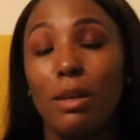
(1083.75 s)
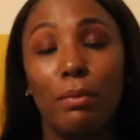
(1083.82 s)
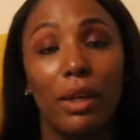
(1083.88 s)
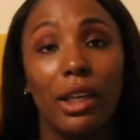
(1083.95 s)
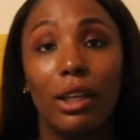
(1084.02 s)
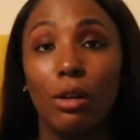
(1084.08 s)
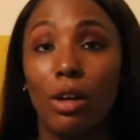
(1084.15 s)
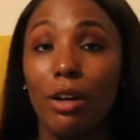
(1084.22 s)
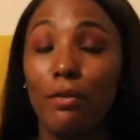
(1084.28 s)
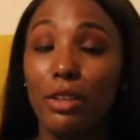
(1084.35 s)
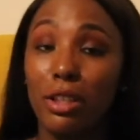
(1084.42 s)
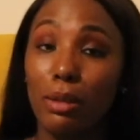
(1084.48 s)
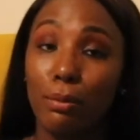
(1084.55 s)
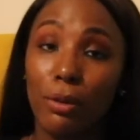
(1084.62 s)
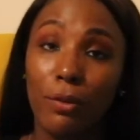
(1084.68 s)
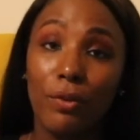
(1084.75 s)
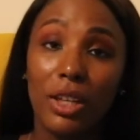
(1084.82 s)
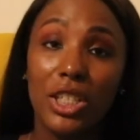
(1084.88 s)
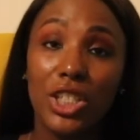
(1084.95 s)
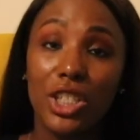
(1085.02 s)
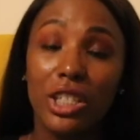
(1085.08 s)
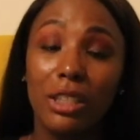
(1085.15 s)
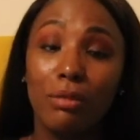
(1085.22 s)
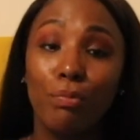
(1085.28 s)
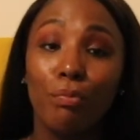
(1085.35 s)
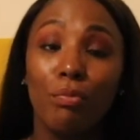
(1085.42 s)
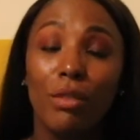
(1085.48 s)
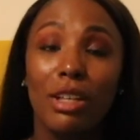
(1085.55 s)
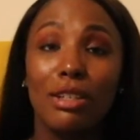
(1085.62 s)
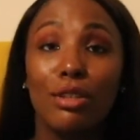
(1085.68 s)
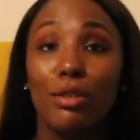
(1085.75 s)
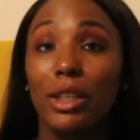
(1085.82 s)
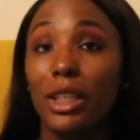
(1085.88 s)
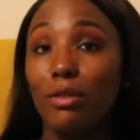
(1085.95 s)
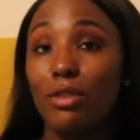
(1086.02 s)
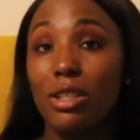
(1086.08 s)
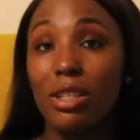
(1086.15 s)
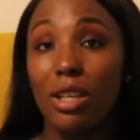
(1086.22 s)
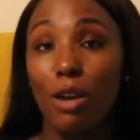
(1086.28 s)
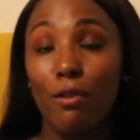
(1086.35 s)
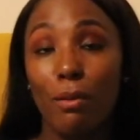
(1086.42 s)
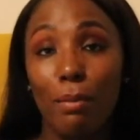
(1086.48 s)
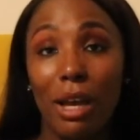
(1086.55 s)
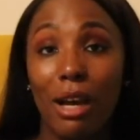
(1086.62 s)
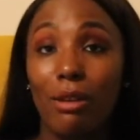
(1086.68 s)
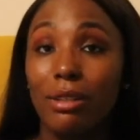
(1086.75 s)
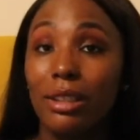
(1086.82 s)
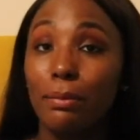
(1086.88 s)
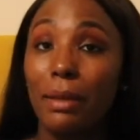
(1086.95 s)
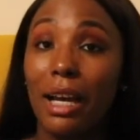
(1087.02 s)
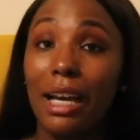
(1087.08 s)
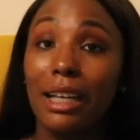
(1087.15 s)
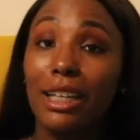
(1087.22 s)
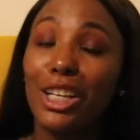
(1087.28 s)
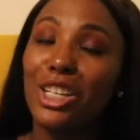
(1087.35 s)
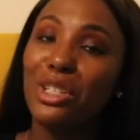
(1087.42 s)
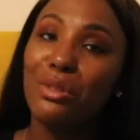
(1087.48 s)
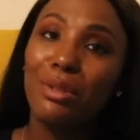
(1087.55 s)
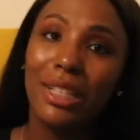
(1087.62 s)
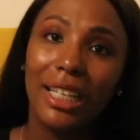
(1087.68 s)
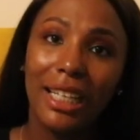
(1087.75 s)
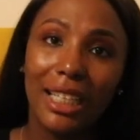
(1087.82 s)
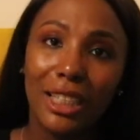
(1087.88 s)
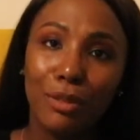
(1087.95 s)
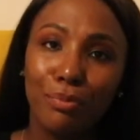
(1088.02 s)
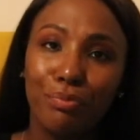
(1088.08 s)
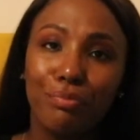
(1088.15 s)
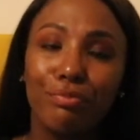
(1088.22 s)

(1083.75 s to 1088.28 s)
pay off in your profession. So give yourself a pat on the back. You did it.